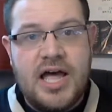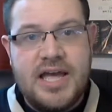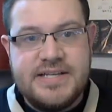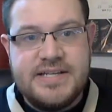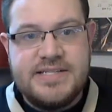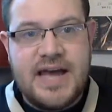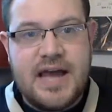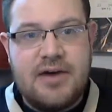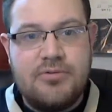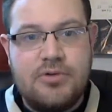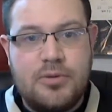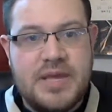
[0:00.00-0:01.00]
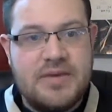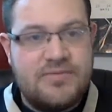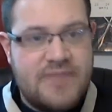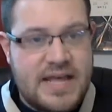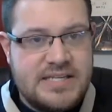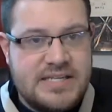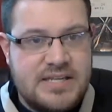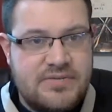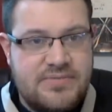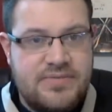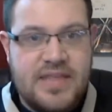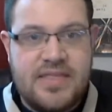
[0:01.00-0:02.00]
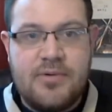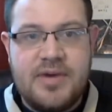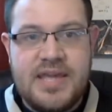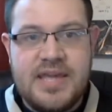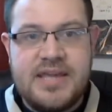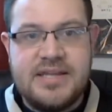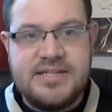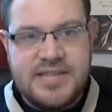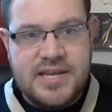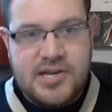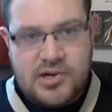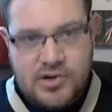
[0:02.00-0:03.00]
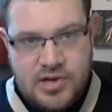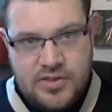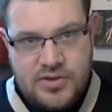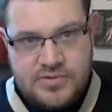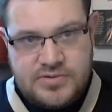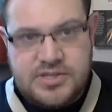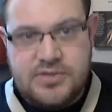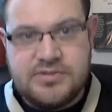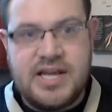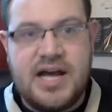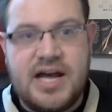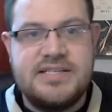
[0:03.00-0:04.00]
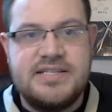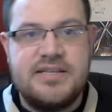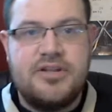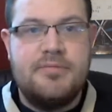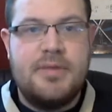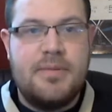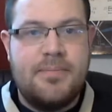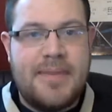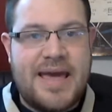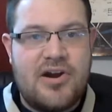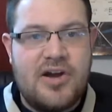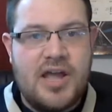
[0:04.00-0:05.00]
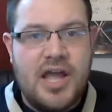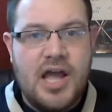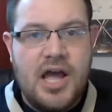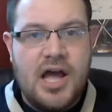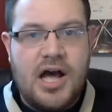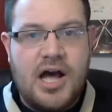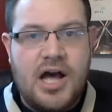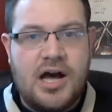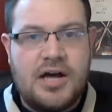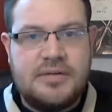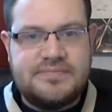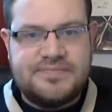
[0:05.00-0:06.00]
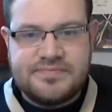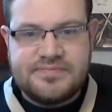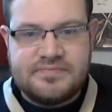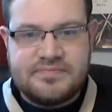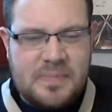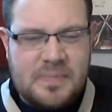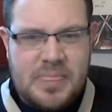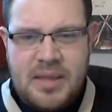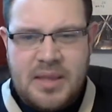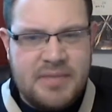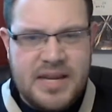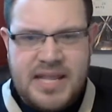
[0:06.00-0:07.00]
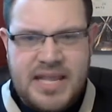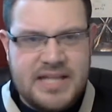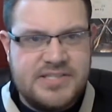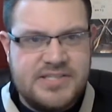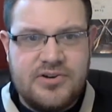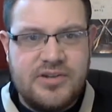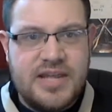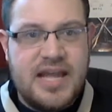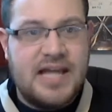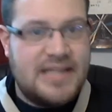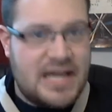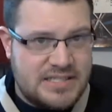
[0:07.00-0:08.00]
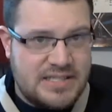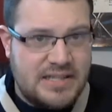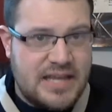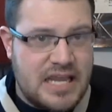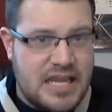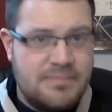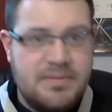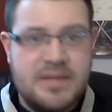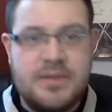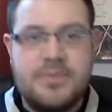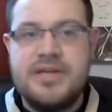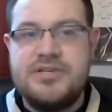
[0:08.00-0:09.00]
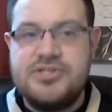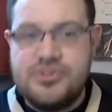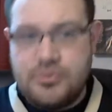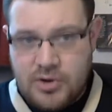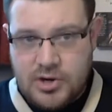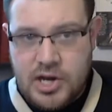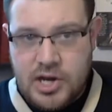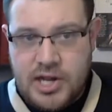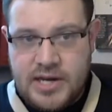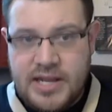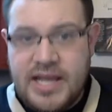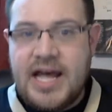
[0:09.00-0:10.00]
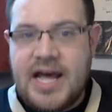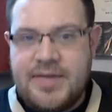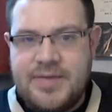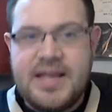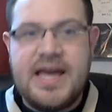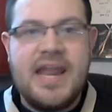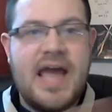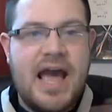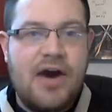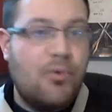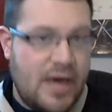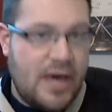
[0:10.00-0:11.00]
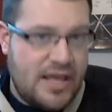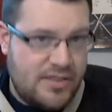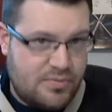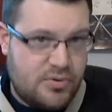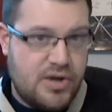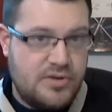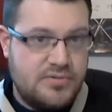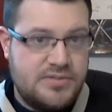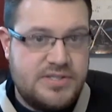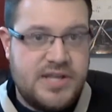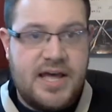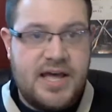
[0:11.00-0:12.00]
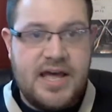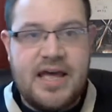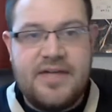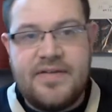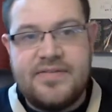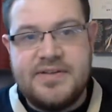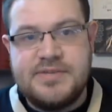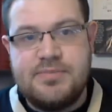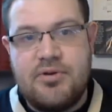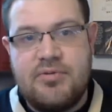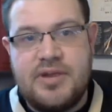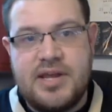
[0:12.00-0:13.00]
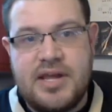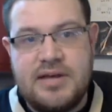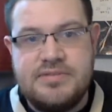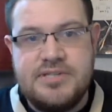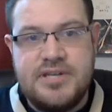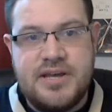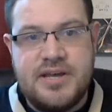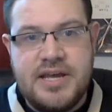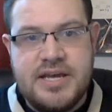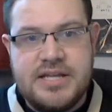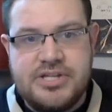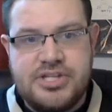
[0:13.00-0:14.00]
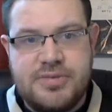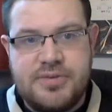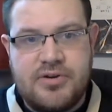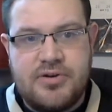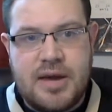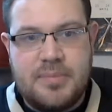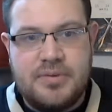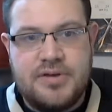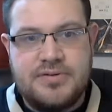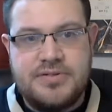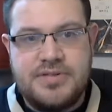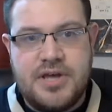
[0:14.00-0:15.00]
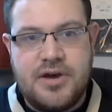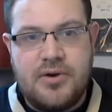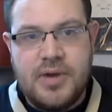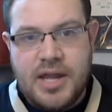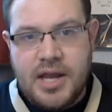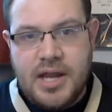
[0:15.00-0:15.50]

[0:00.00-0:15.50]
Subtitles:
his style will be effective, and that way he can tinker on those cons a little bit better. But again, certainly a lot to like, but the things to work on, I think, kind of outweigh the pros at this point when it comes to Jimmy Garoppolo. So